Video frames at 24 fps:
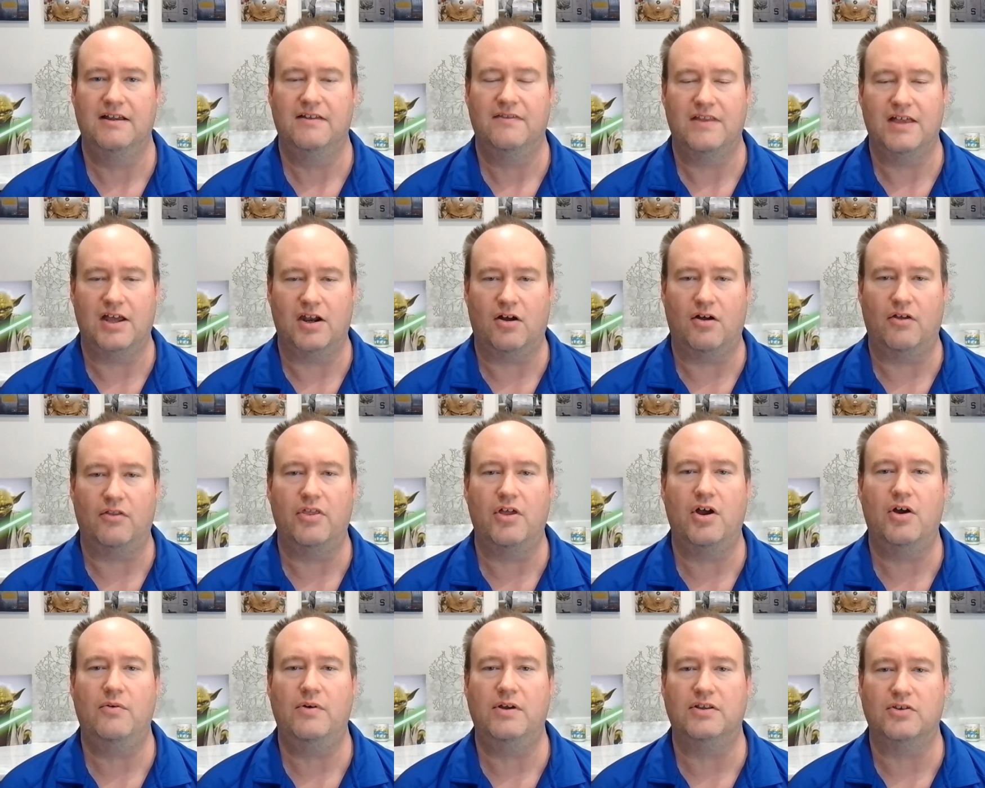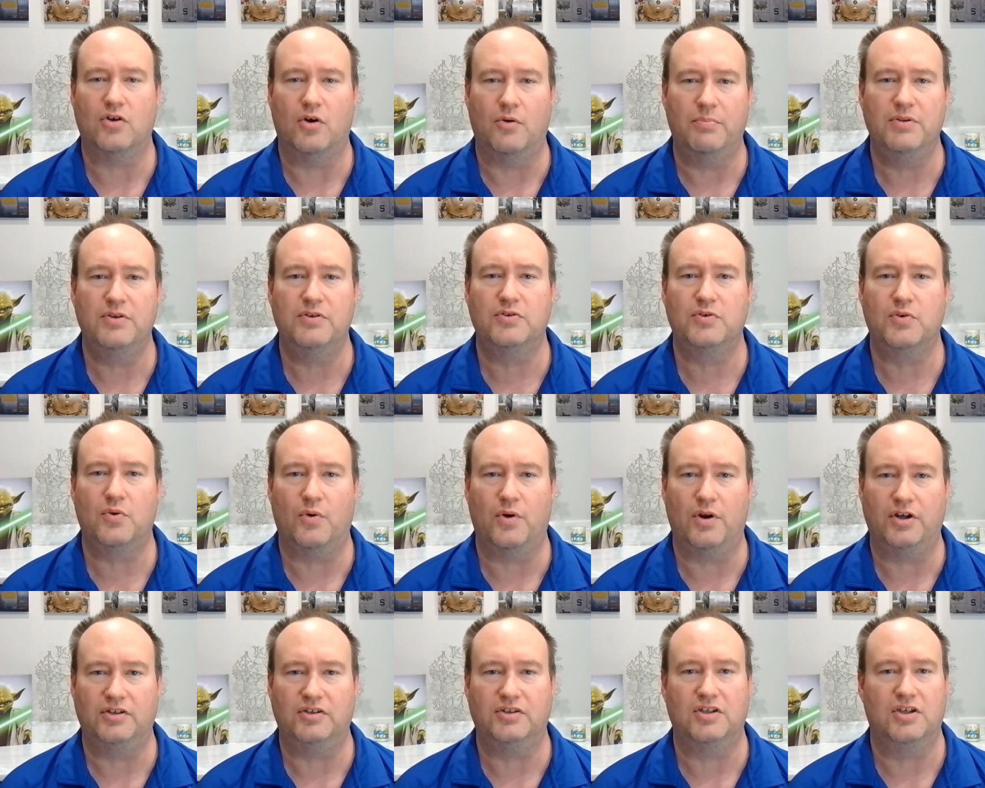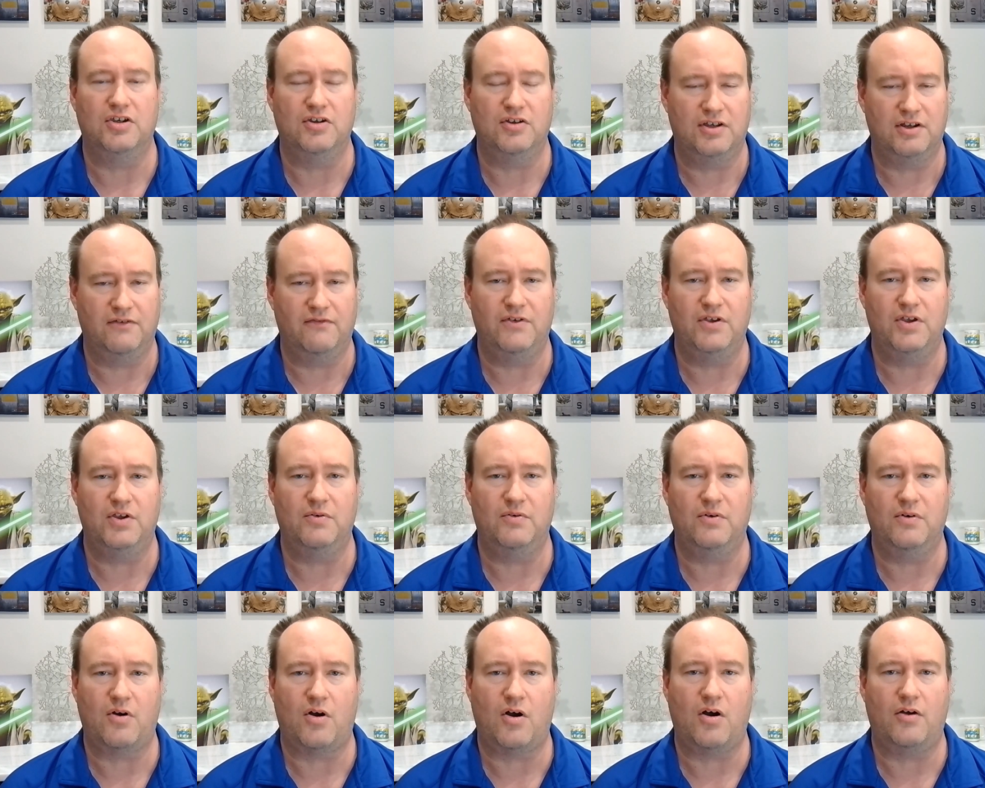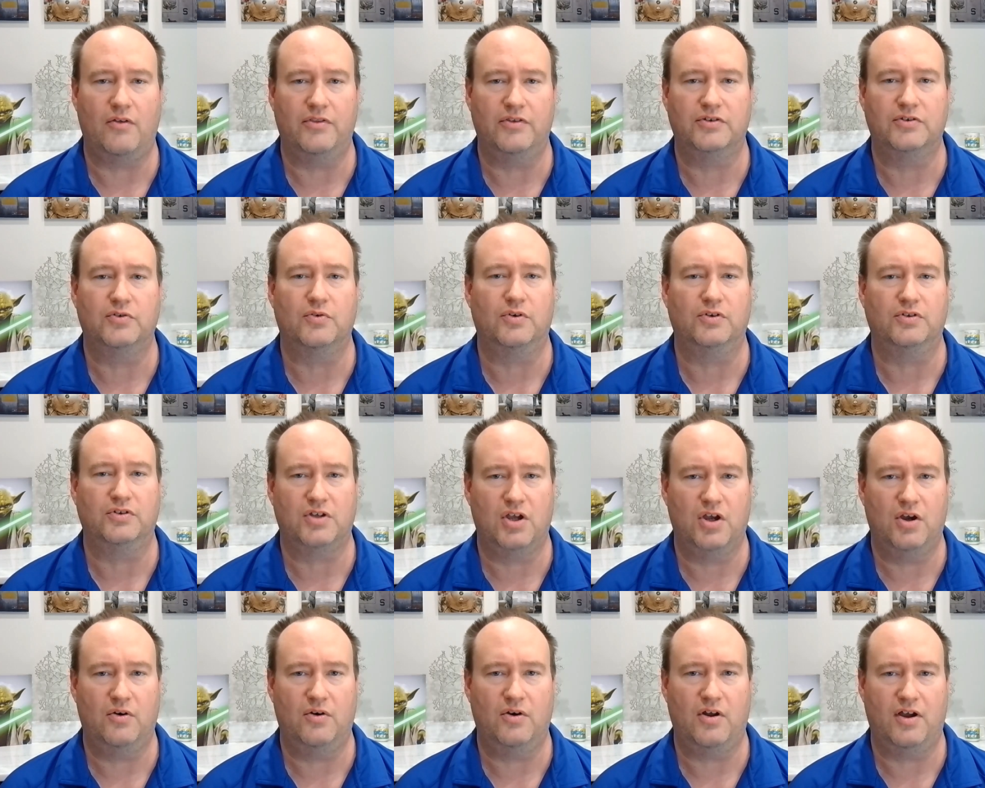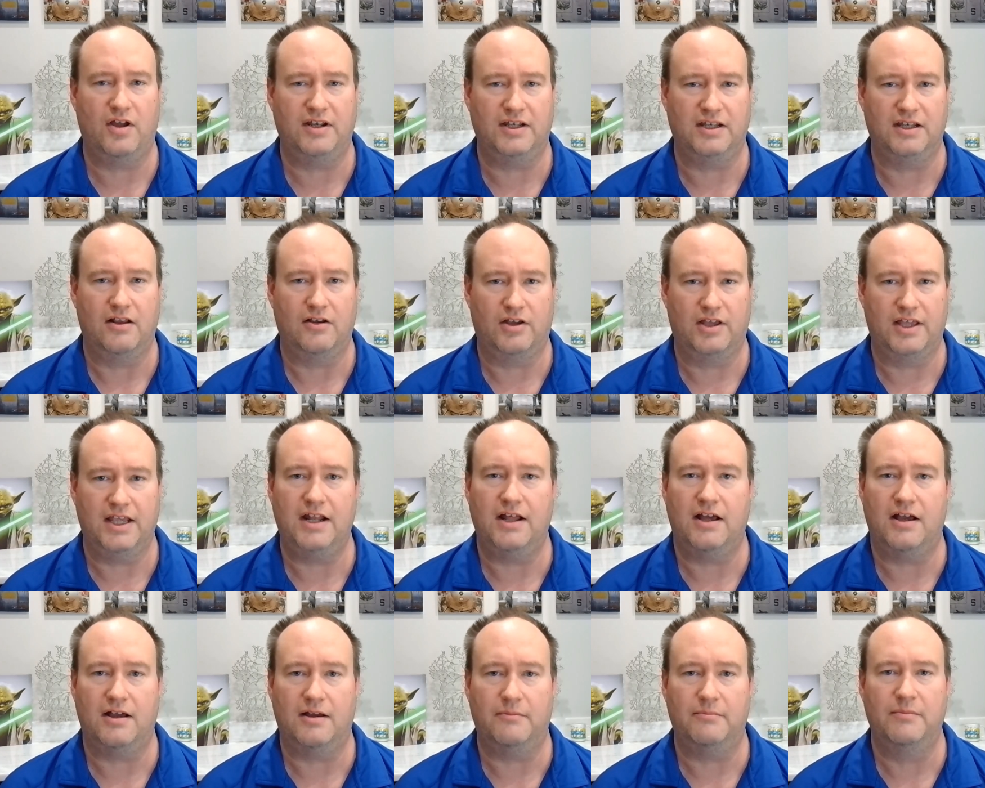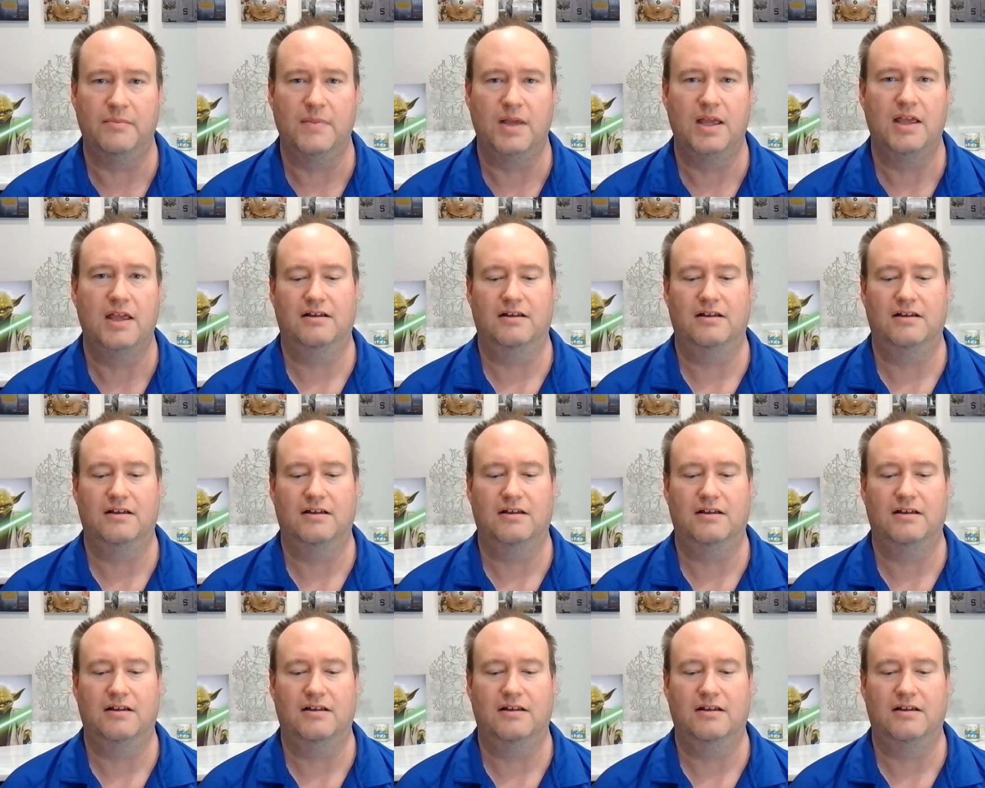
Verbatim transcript: that although it's open source and you can view all the source code on GitHub,